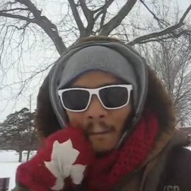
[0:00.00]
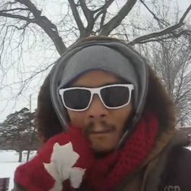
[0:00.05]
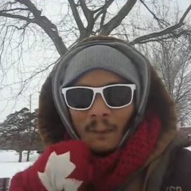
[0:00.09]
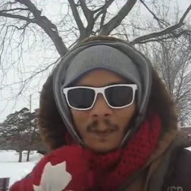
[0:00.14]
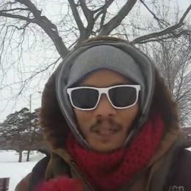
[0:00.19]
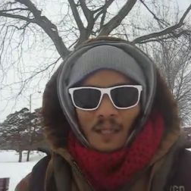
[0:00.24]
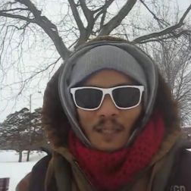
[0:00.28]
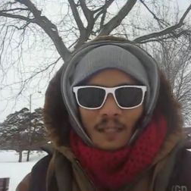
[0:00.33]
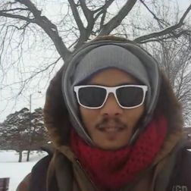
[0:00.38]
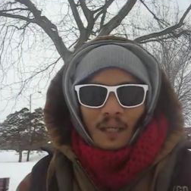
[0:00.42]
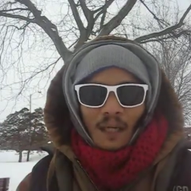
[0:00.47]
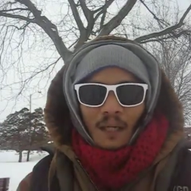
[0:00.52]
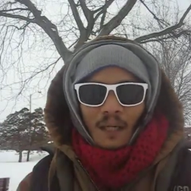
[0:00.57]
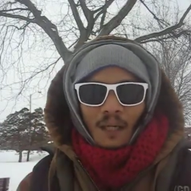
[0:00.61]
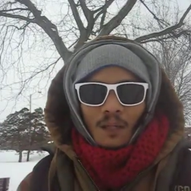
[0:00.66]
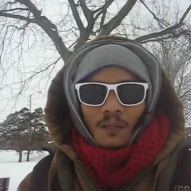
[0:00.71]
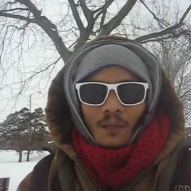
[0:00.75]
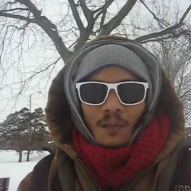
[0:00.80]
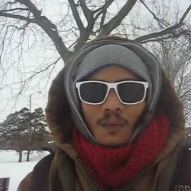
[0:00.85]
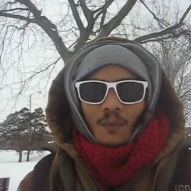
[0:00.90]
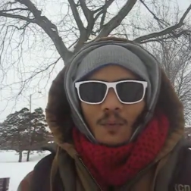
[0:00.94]
But
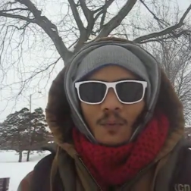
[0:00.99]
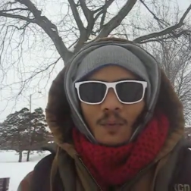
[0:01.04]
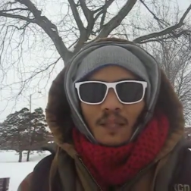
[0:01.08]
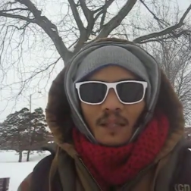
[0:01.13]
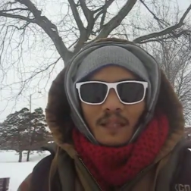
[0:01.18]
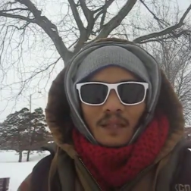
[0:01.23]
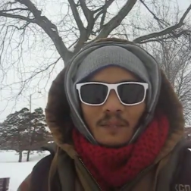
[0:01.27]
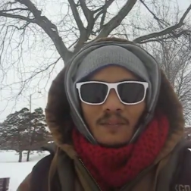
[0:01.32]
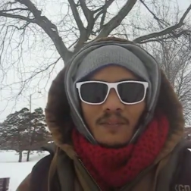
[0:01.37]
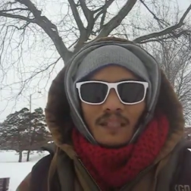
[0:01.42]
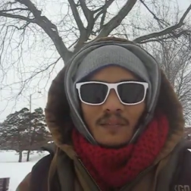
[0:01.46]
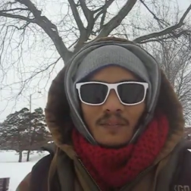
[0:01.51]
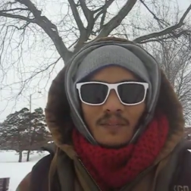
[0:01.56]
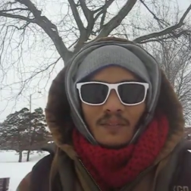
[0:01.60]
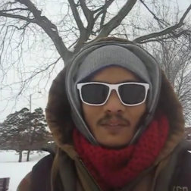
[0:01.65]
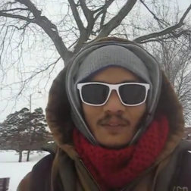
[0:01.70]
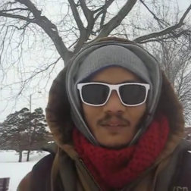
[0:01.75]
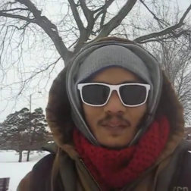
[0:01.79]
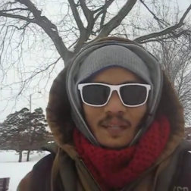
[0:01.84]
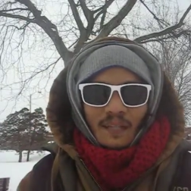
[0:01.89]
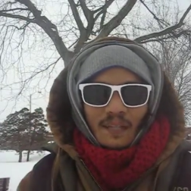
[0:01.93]
what it comes down
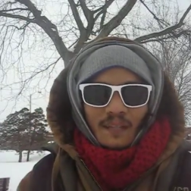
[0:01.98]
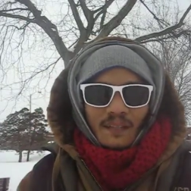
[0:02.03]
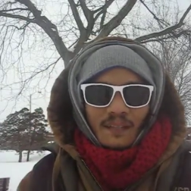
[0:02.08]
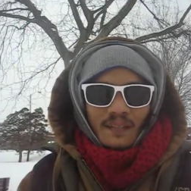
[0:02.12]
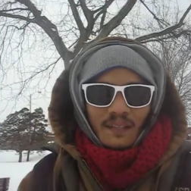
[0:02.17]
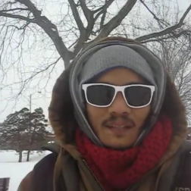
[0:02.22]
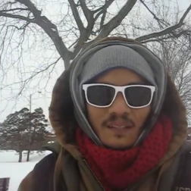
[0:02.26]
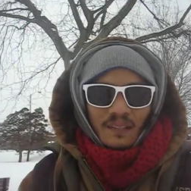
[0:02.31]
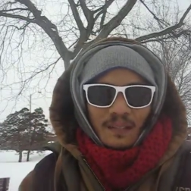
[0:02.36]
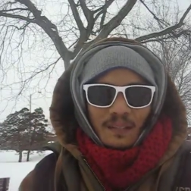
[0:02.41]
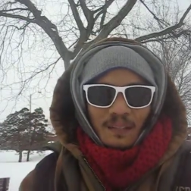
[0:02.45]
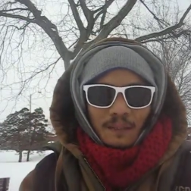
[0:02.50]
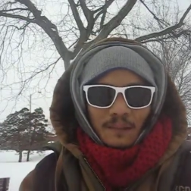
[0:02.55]
to is